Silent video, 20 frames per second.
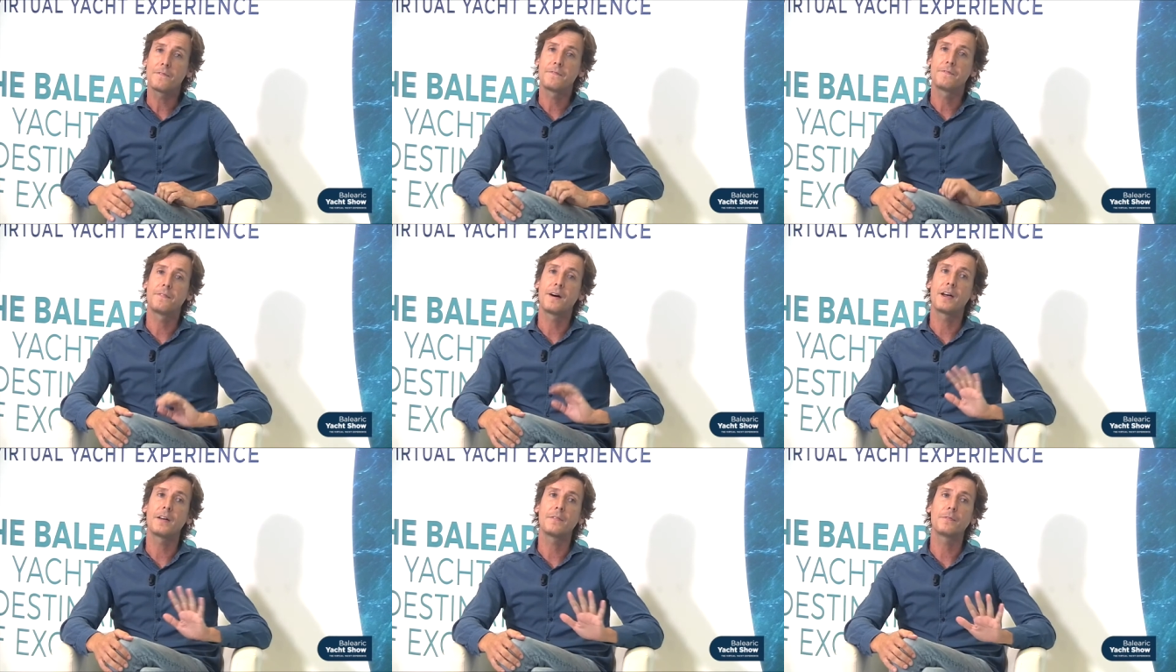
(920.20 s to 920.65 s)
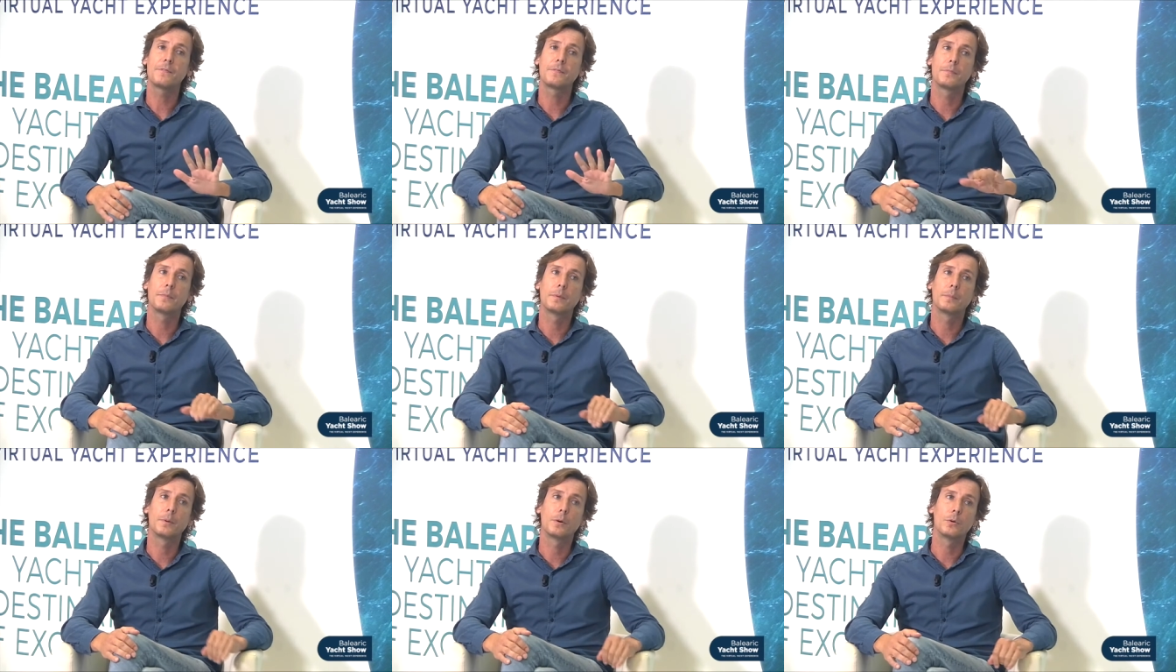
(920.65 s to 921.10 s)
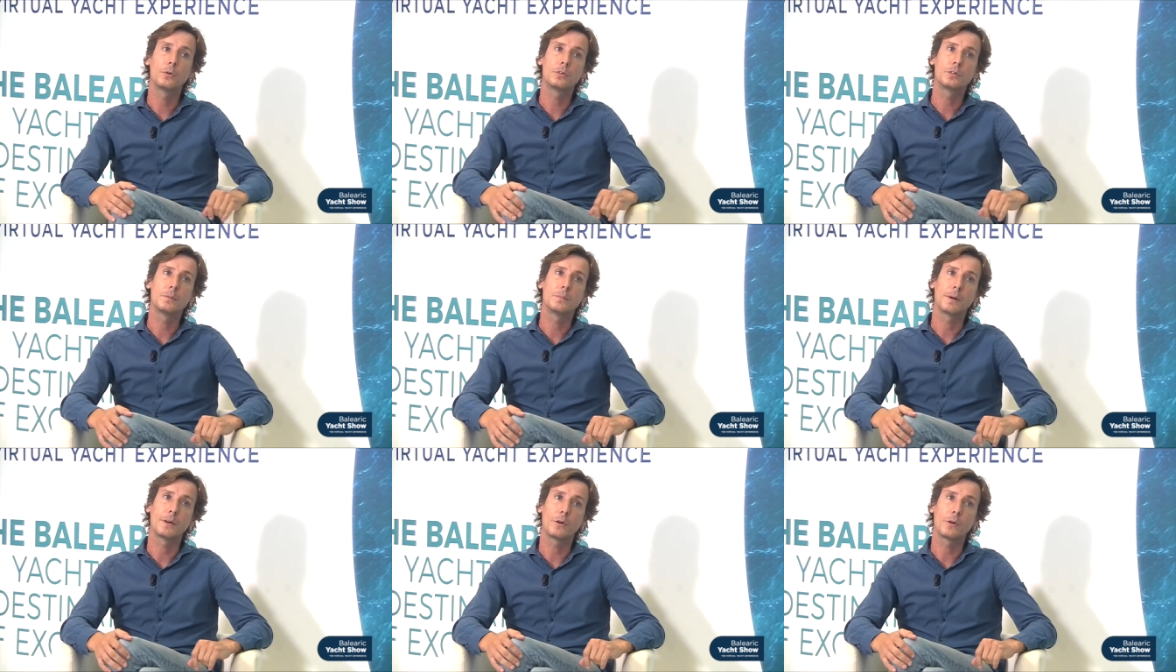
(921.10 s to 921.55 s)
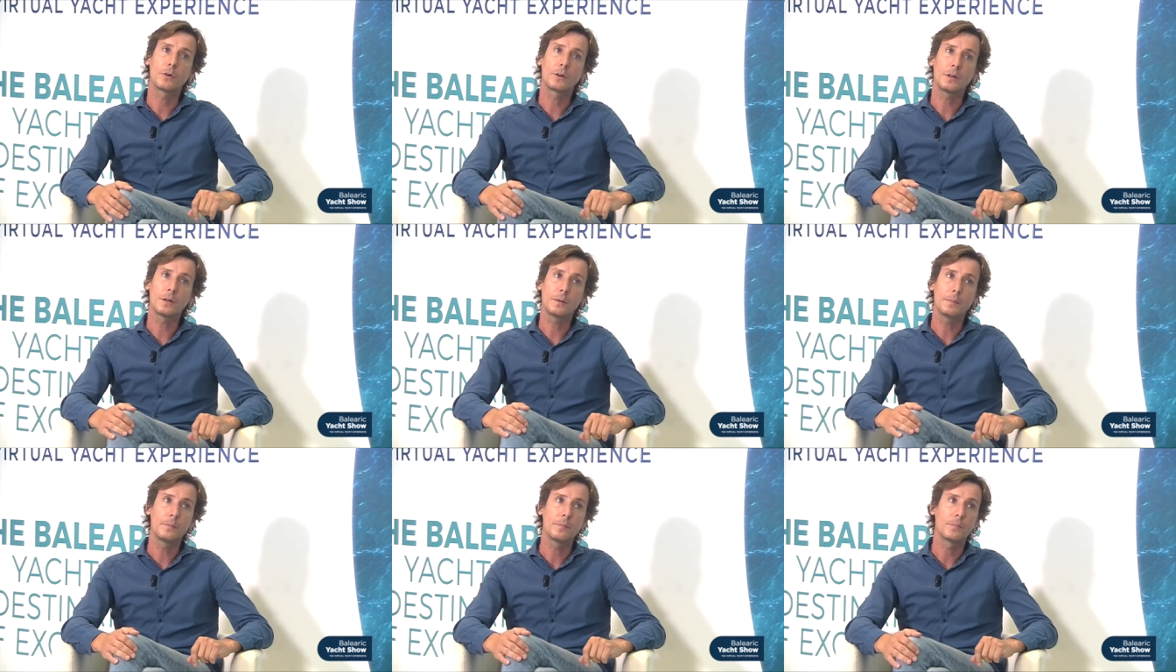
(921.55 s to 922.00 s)
five boats in
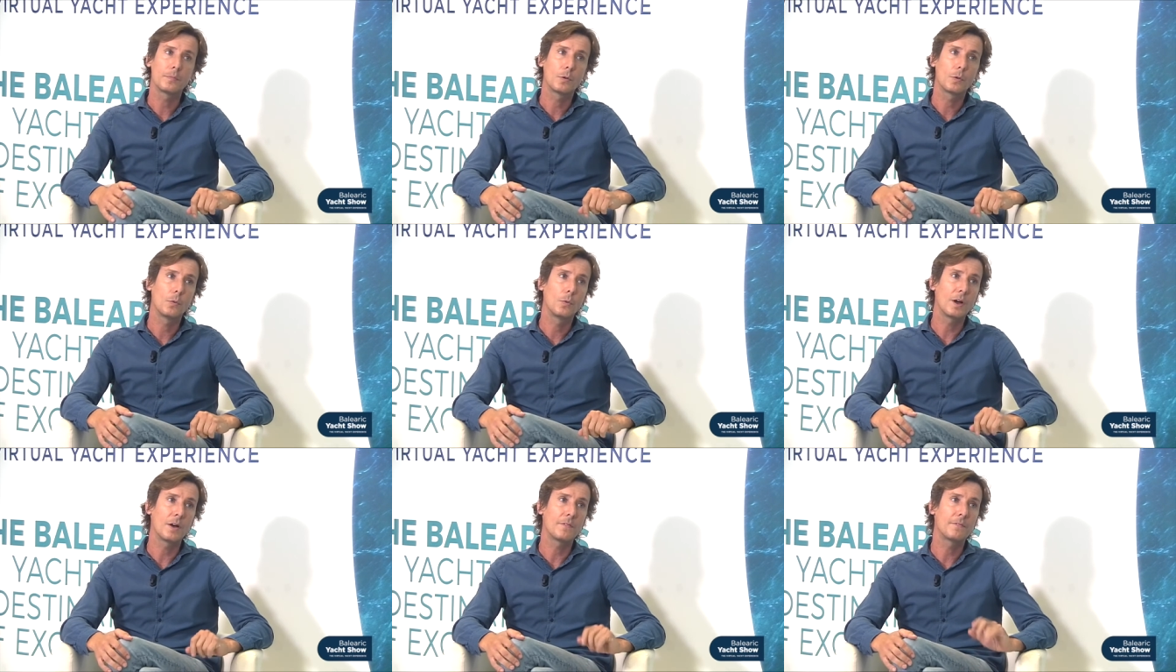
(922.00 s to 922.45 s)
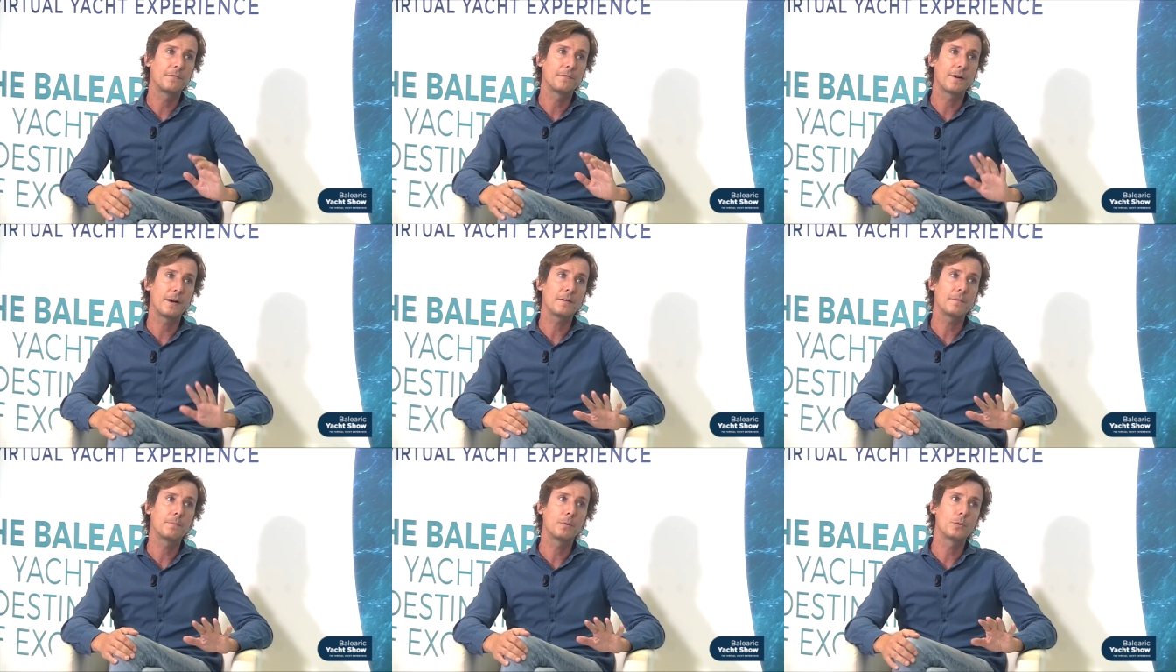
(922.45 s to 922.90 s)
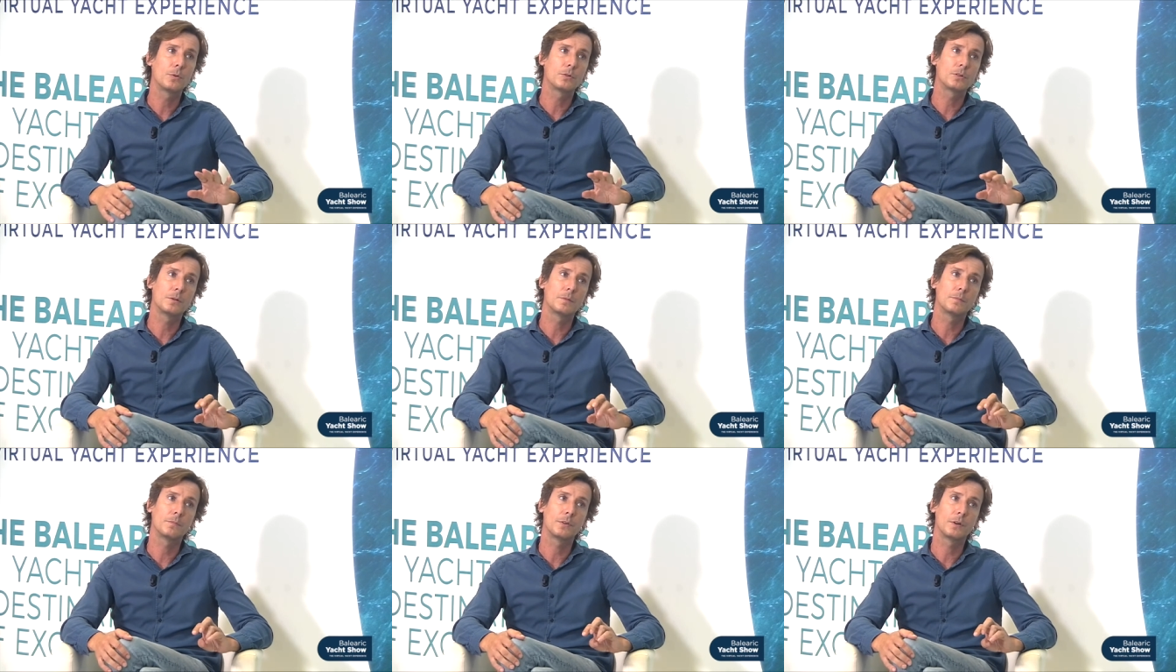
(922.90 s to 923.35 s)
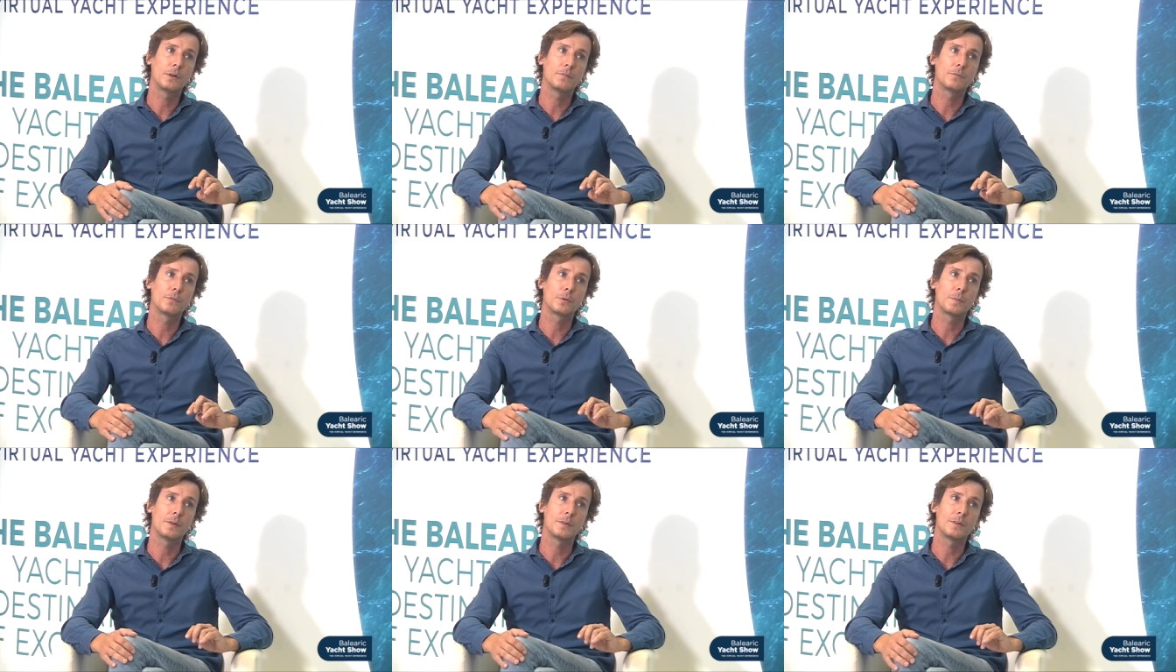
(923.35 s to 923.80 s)
Mallorca, we have five boats in, in
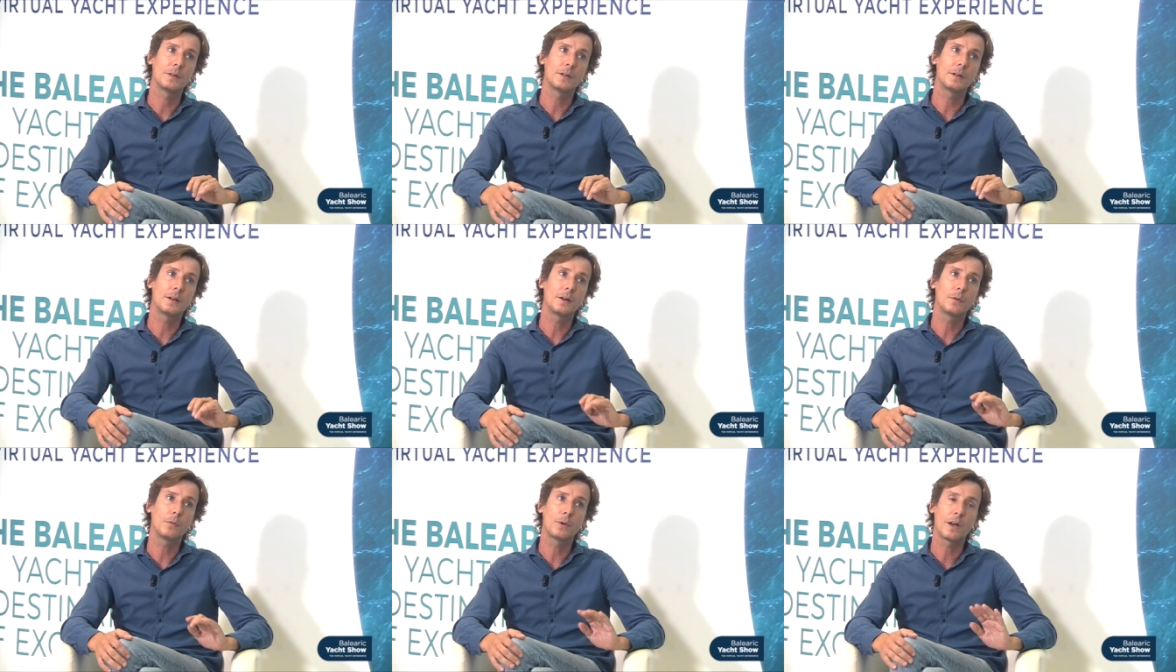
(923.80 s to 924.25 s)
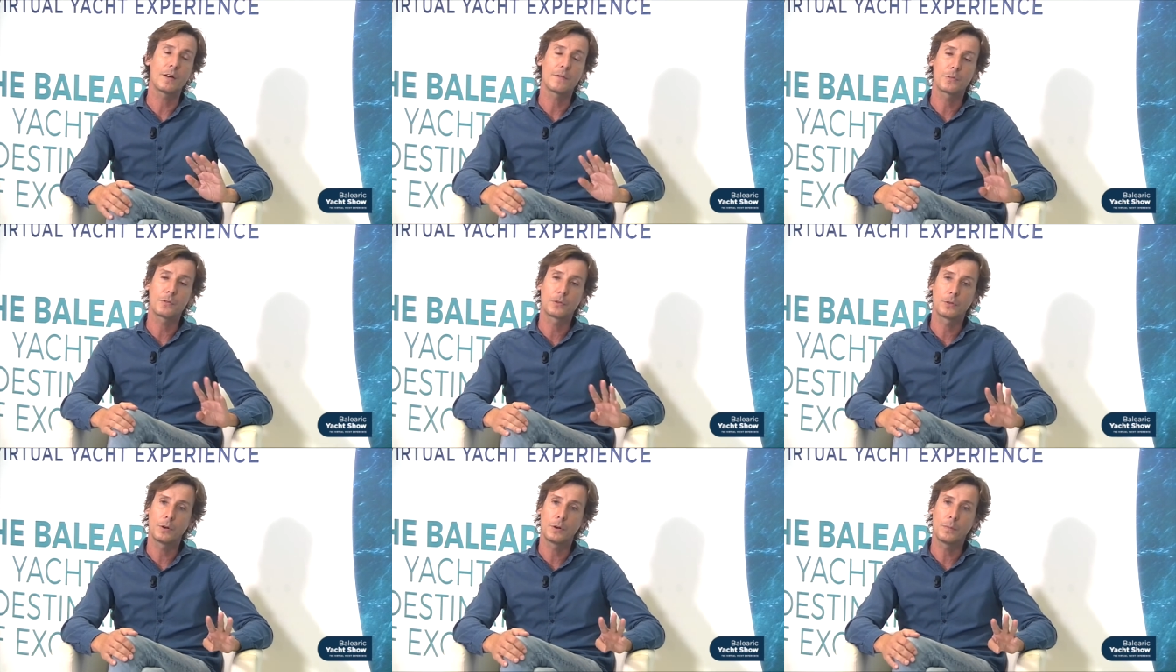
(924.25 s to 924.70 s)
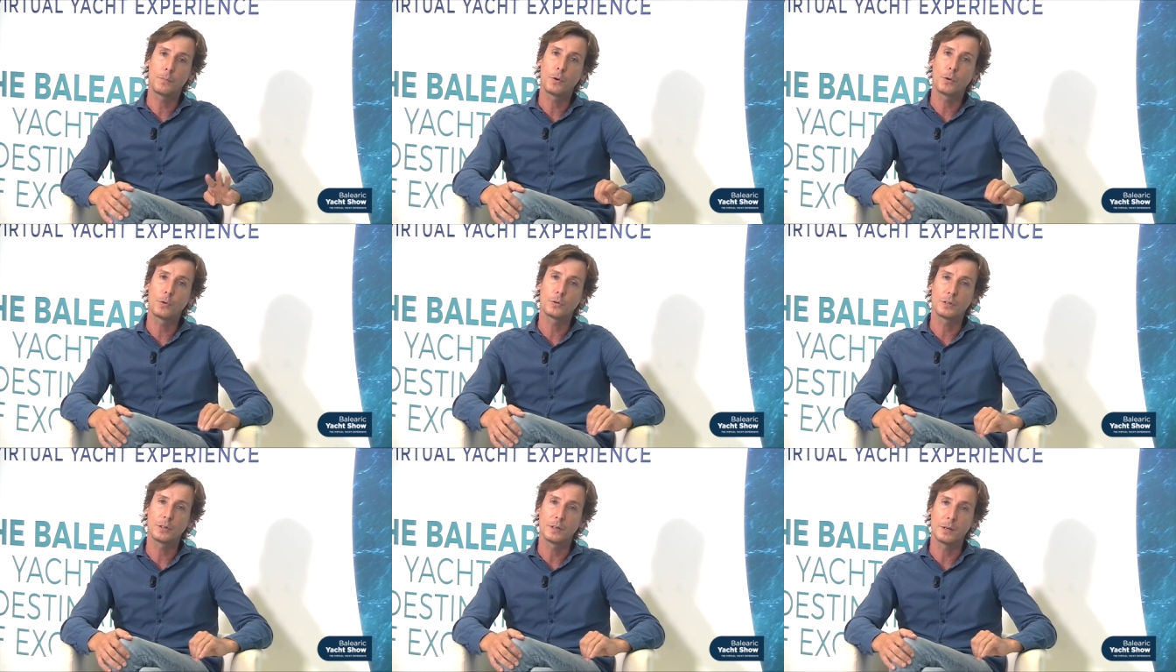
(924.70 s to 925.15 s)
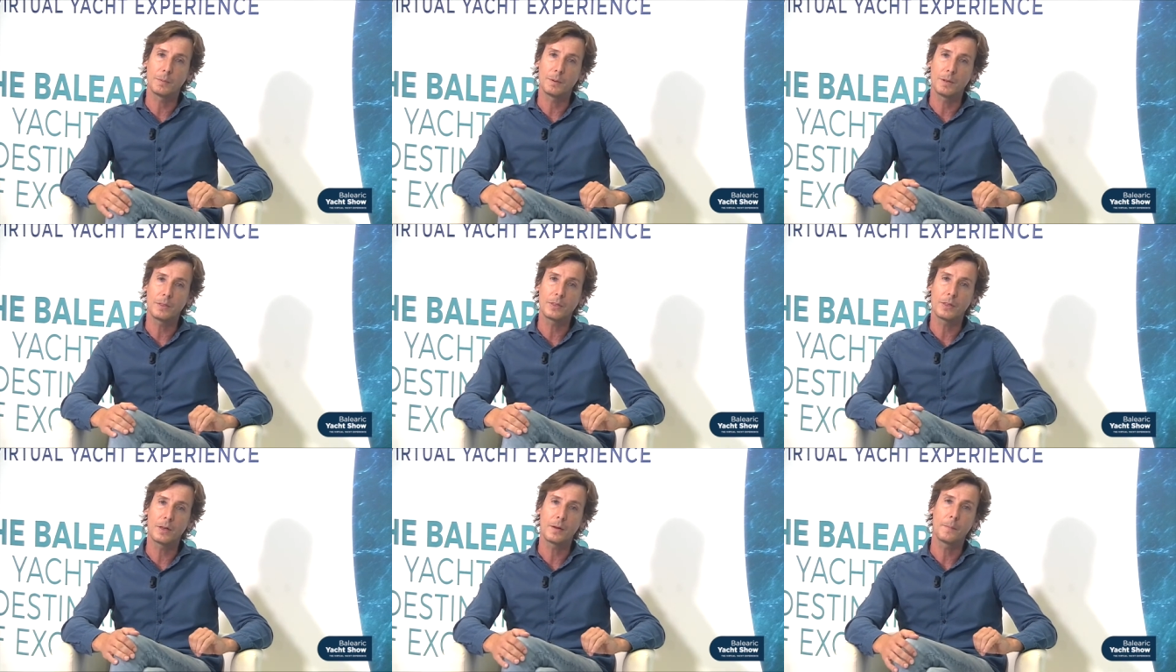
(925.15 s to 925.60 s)
Formentera, we have three boats in
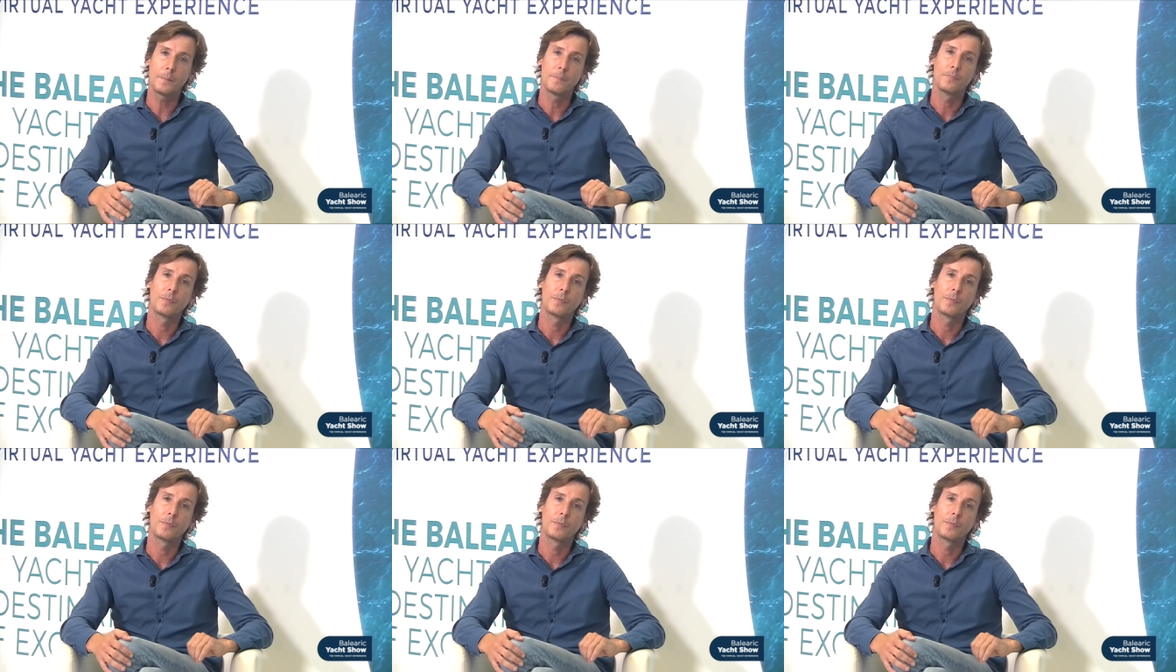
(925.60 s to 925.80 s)
Ibiza,